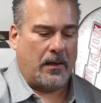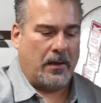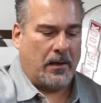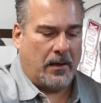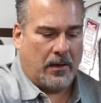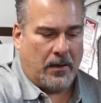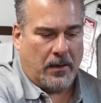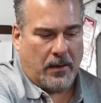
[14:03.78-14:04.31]

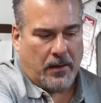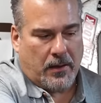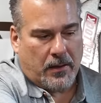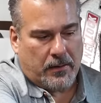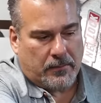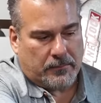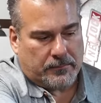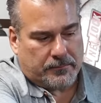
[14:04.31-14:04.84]

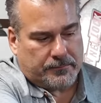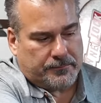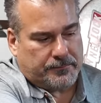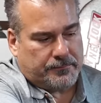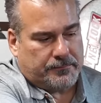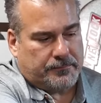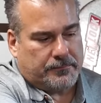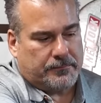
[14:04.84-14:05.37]

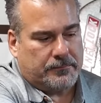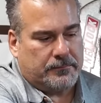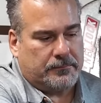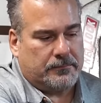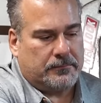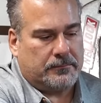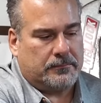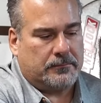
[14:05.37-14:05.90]

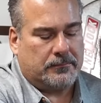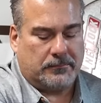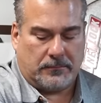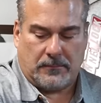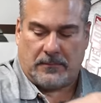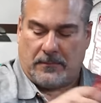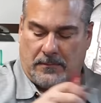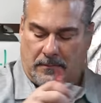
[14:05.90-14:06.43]

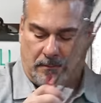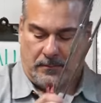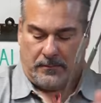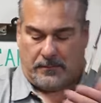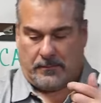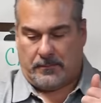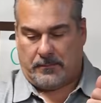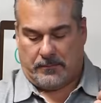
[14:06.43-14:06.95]

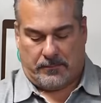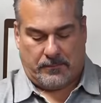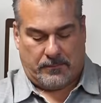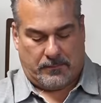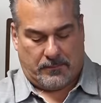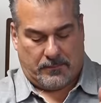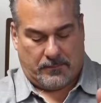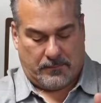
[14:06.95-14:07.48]

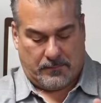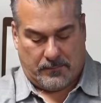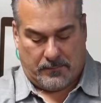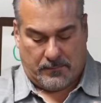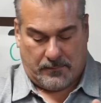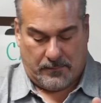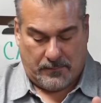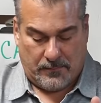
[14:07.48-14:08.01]

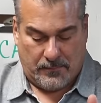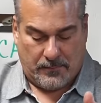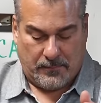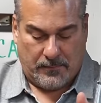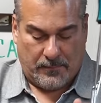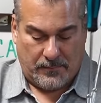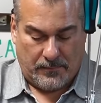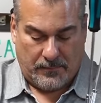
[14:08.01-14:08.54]

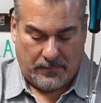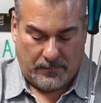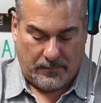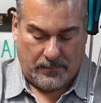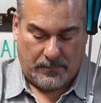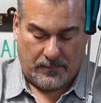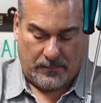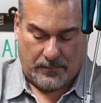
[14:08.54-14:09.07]

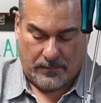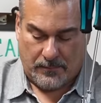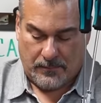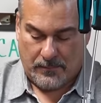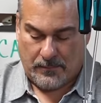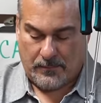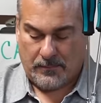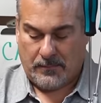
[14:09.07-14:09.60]

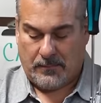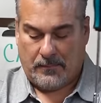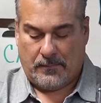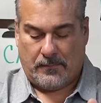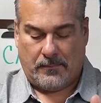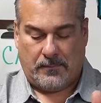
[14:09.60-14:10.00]
Nobody speaks.